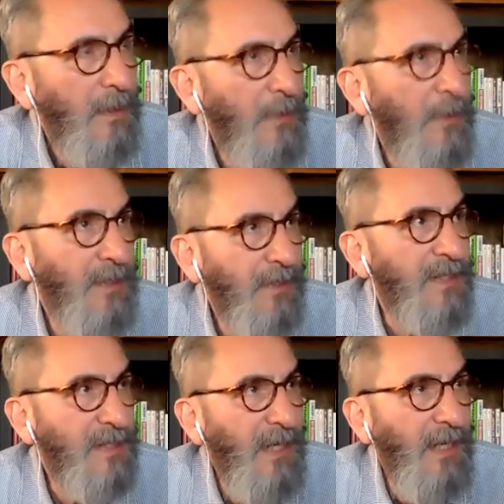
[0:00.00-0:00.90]
I mean, to
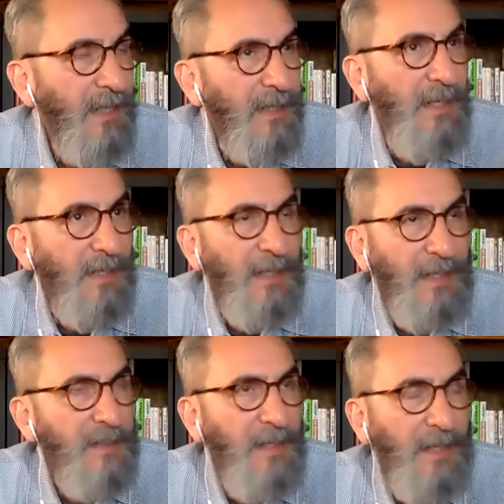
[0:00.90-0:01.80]
this day, I can,
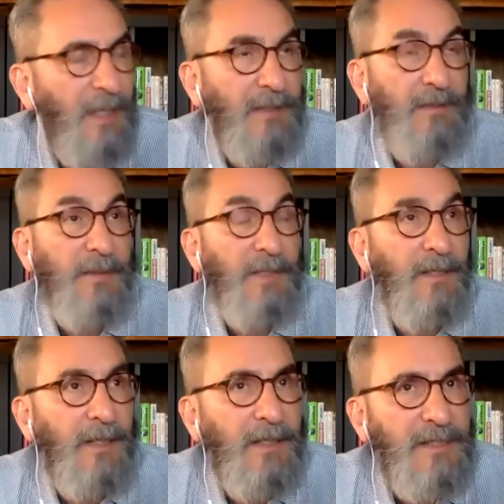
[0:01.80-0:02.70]
I, said, I,
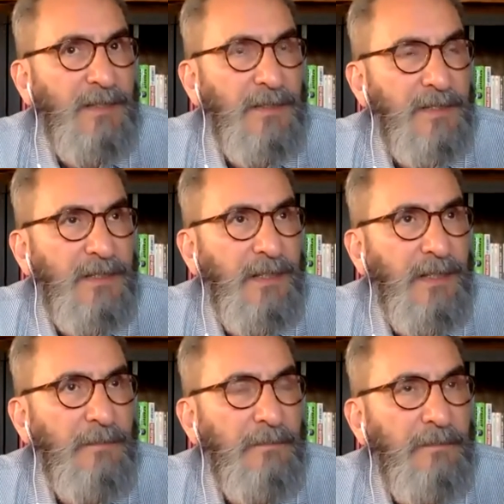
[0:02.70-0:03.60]
I, I can still see
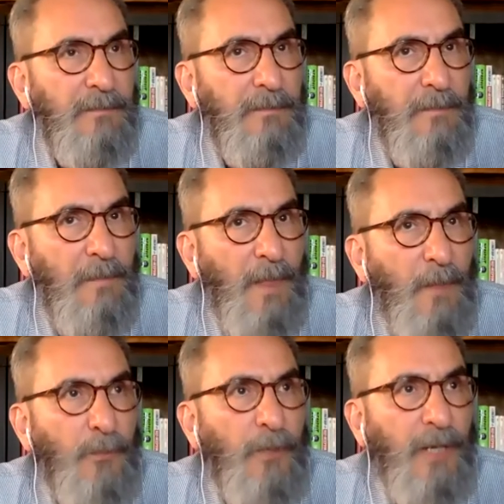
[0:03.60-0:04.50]
him
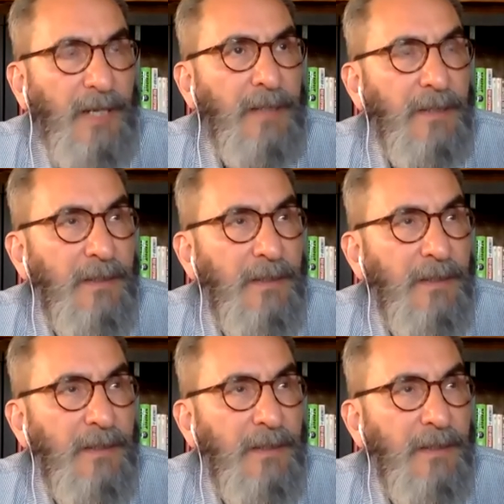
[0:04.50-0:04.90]
praying.